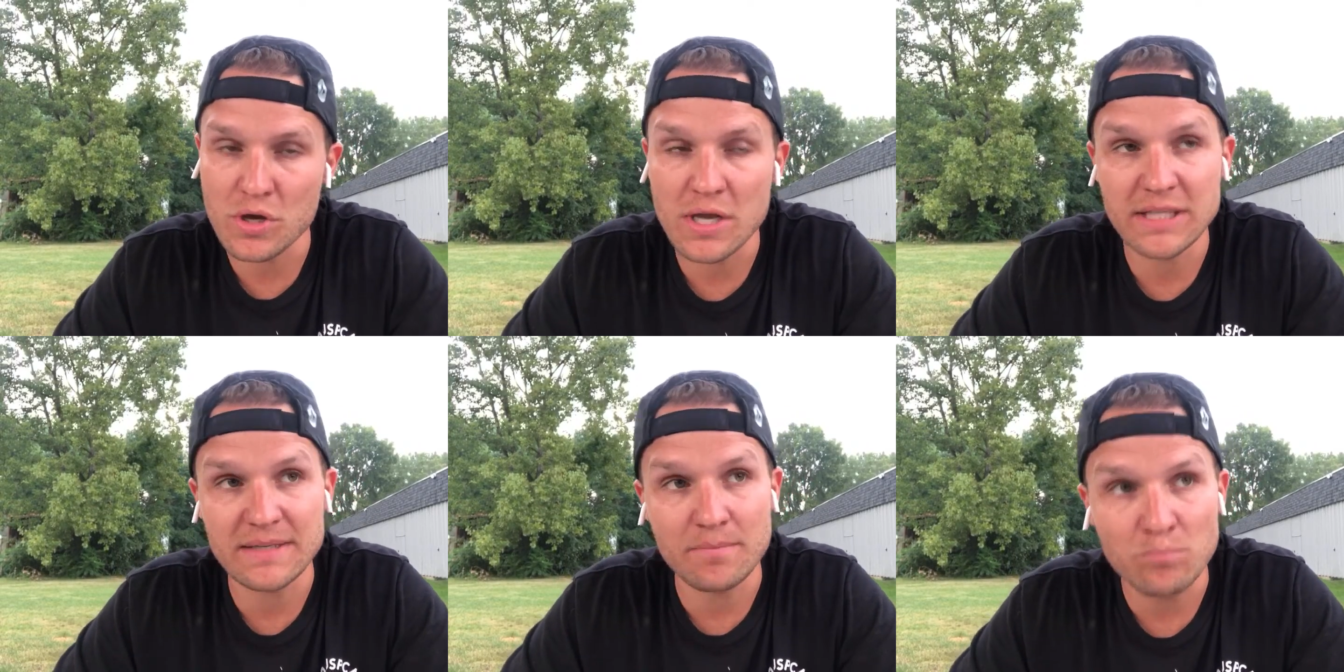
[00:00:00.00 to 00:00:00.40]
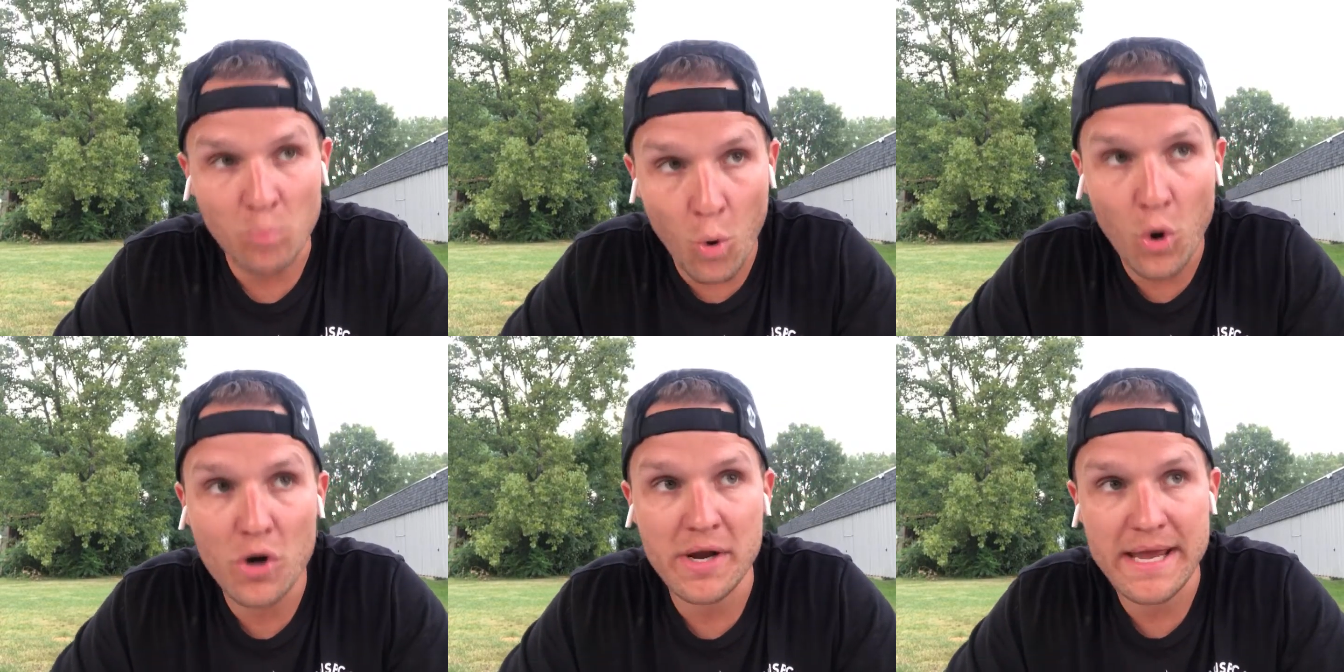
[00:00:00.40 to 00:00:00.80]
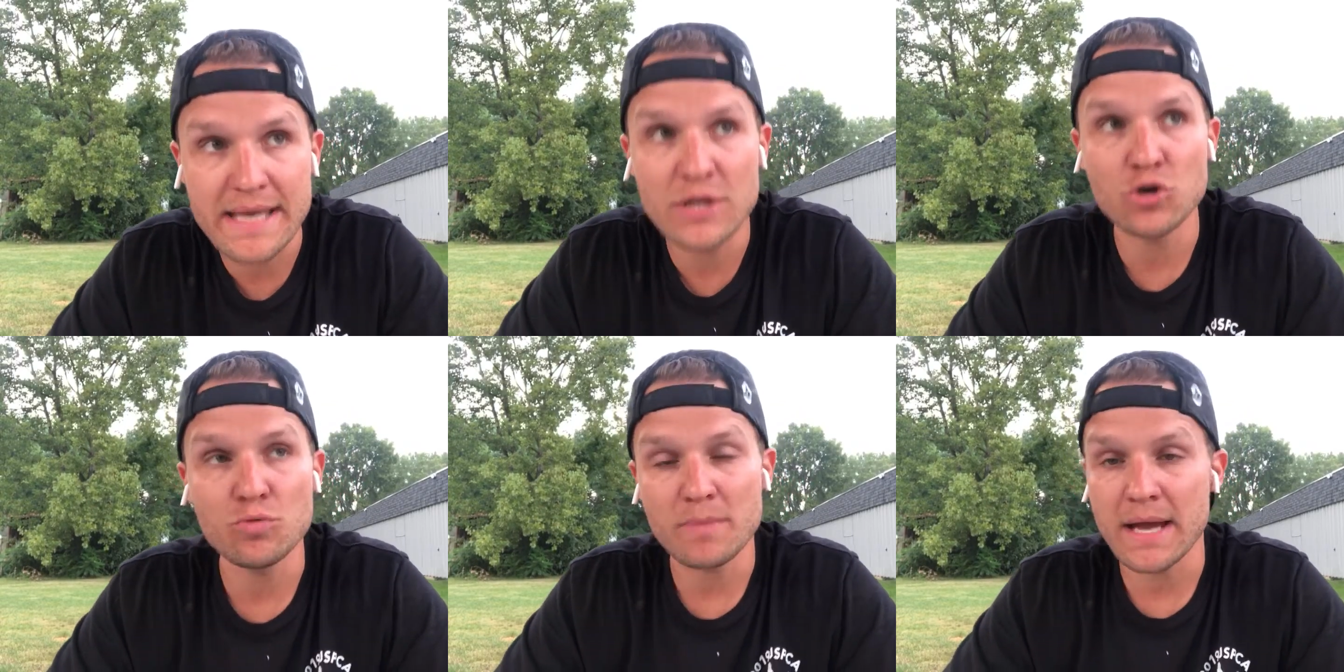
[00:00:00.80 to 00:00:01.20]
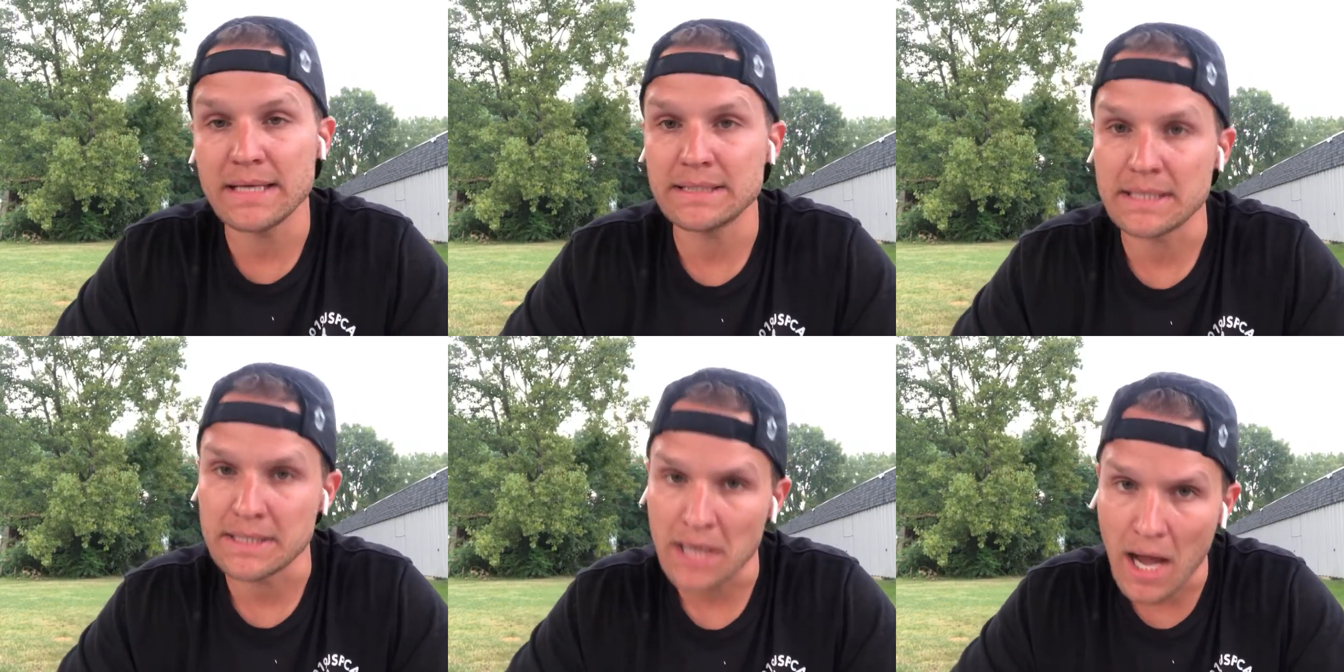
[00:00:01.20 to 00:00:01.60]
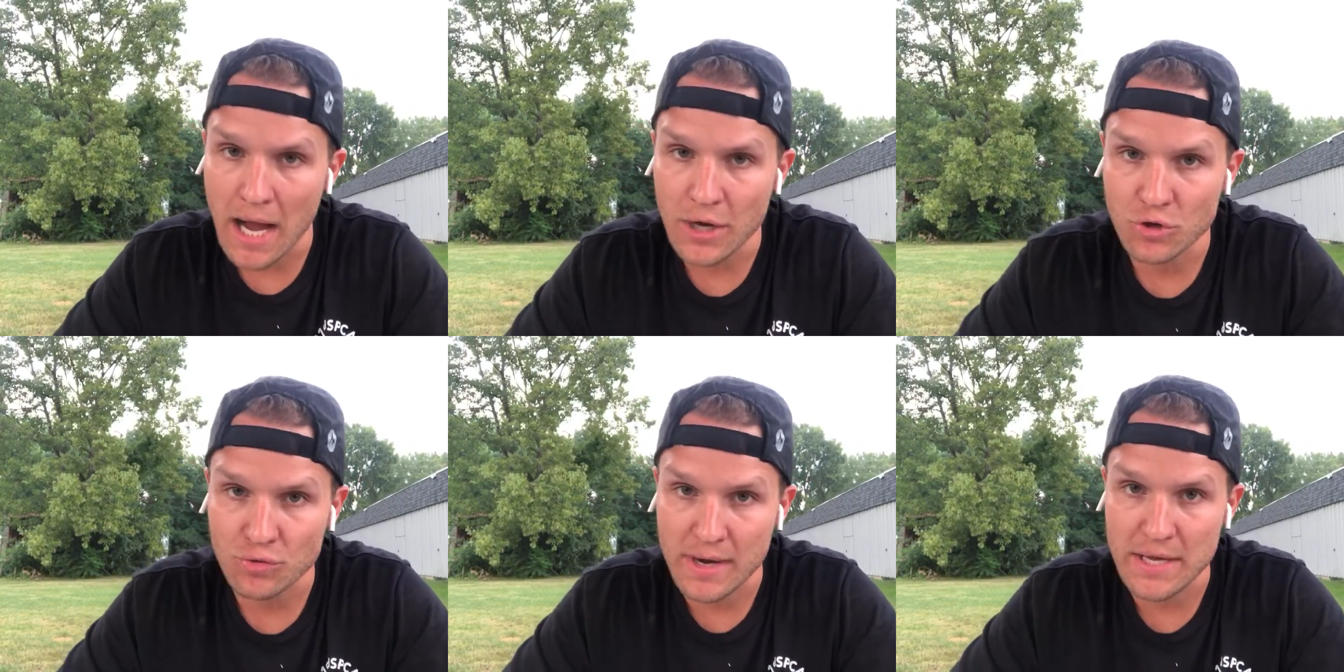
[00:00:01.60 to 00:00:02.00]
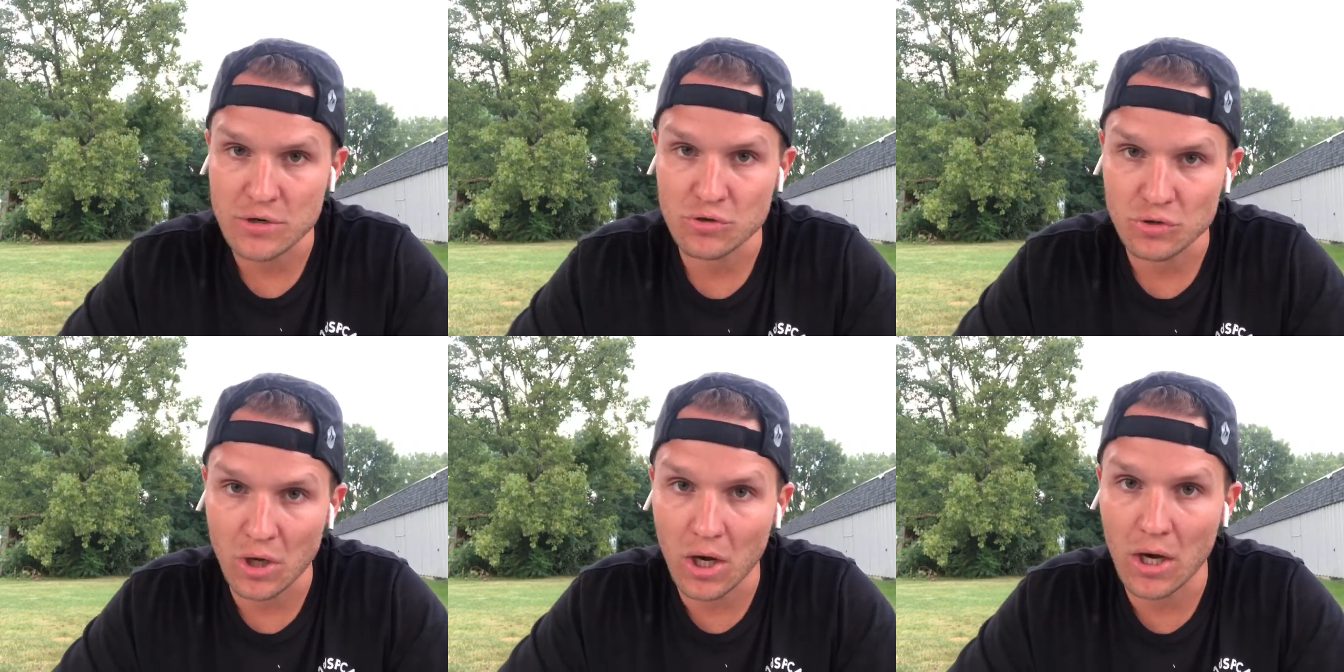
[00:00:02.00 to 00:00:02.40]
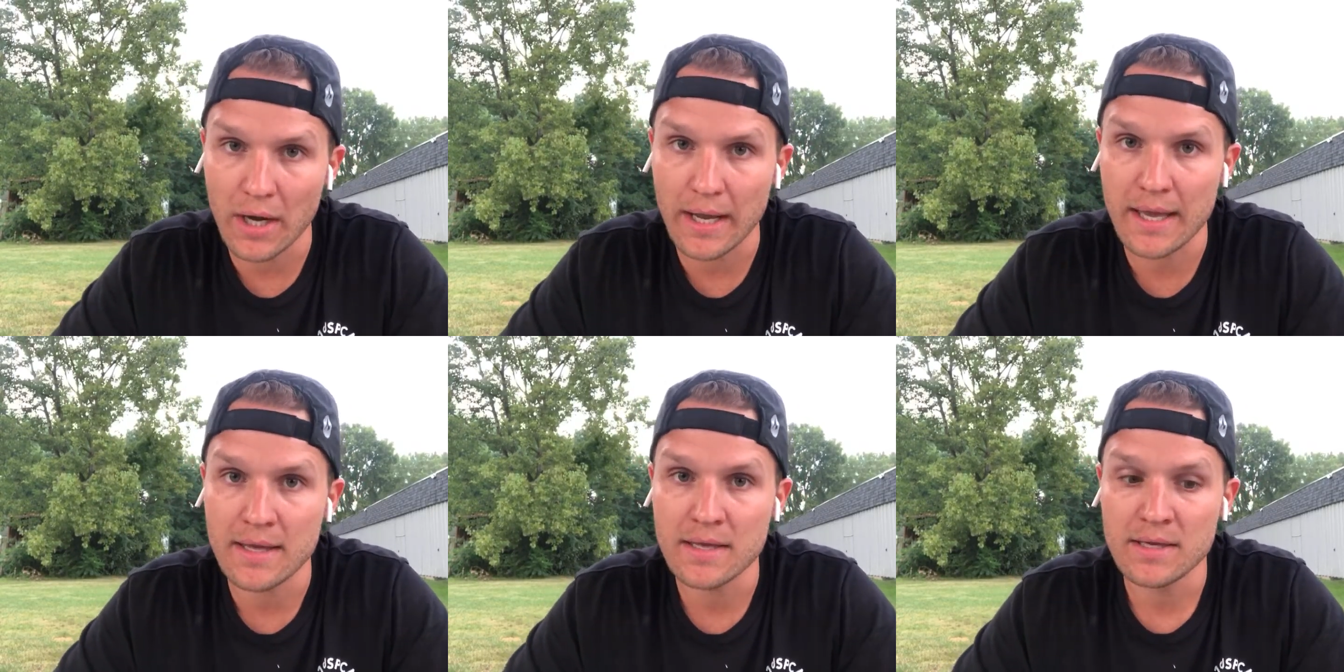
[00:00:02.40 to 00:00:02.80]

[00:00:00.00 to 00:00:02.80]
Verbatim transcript: it's a more inhumane to not create your dog